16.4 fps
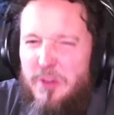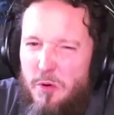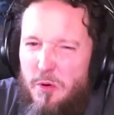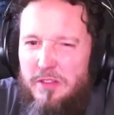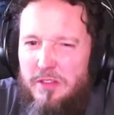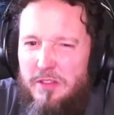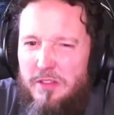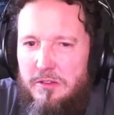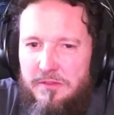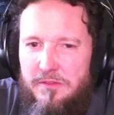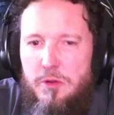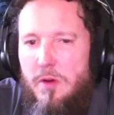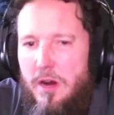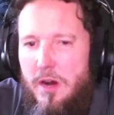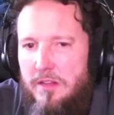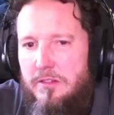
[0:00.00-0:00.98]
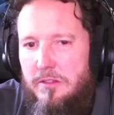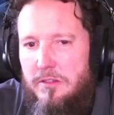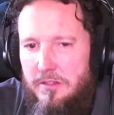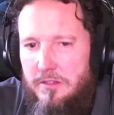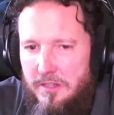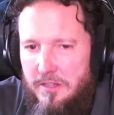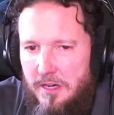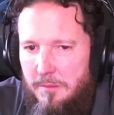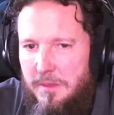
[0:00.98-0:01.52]
other
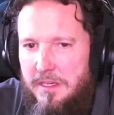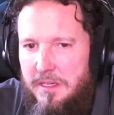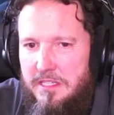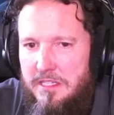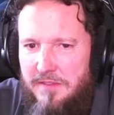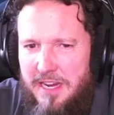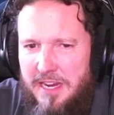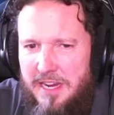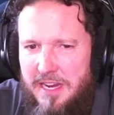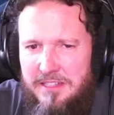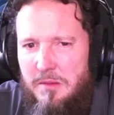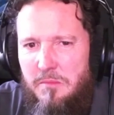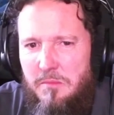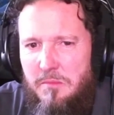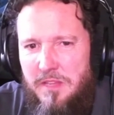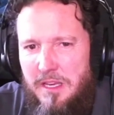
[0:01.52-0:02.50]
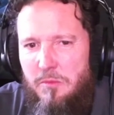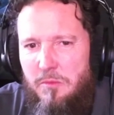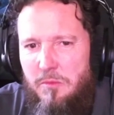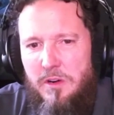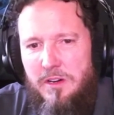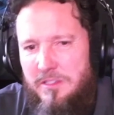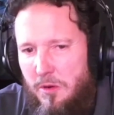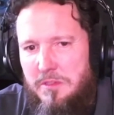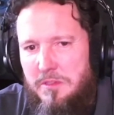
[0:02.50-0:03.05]
companies have had something where
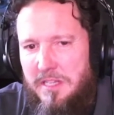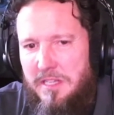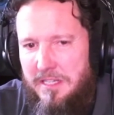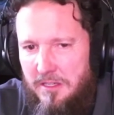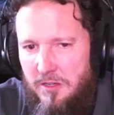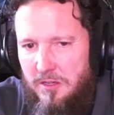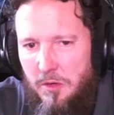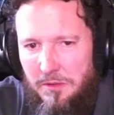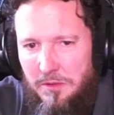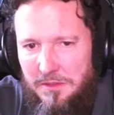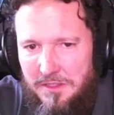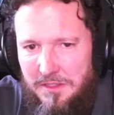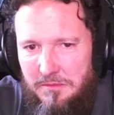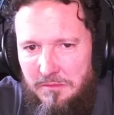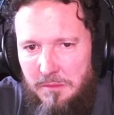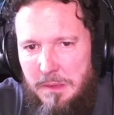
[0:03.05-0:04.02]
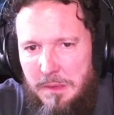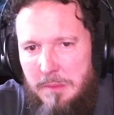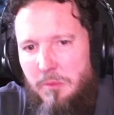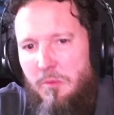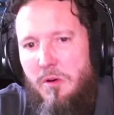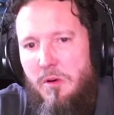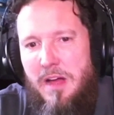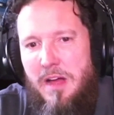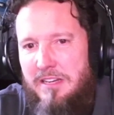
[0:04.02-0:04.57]
it's almost like a cult, where people
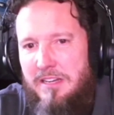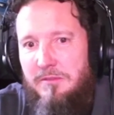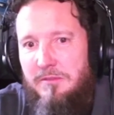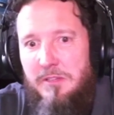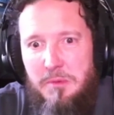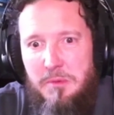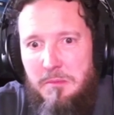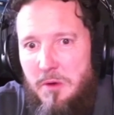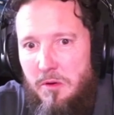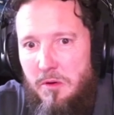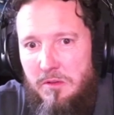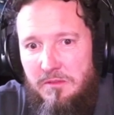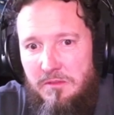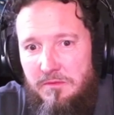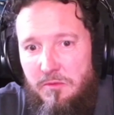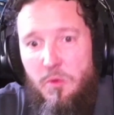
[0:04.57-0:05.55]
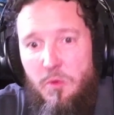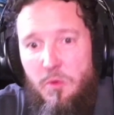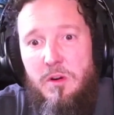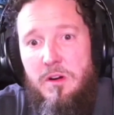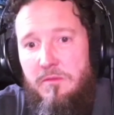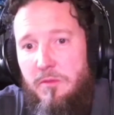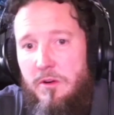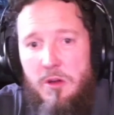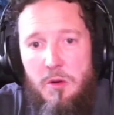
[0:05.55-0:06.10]
will actively promote
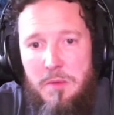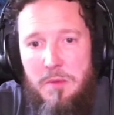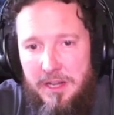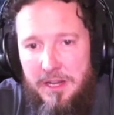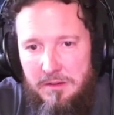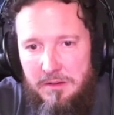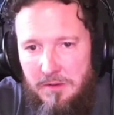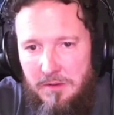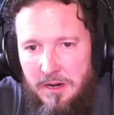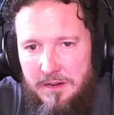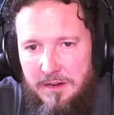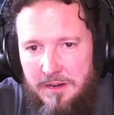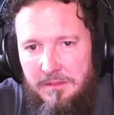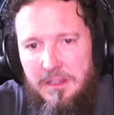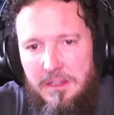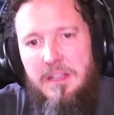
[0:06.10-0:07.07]
for no money, right?